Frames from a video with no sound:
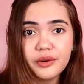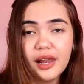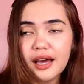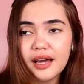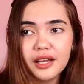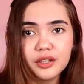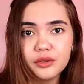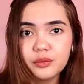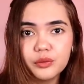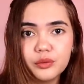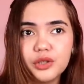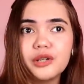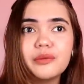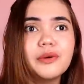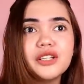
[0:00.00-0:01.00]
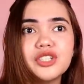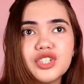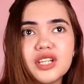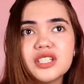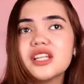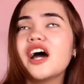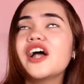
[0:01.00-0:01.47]
Hula, it would have been
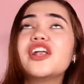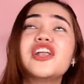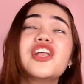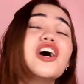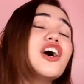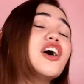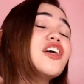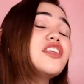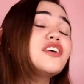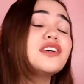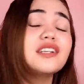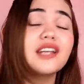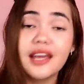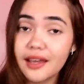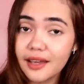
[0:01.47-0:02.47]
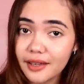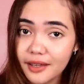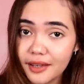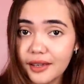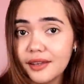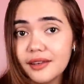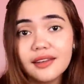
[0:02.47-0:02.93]
just another day
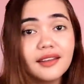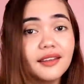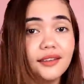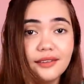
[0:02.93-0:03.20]
in the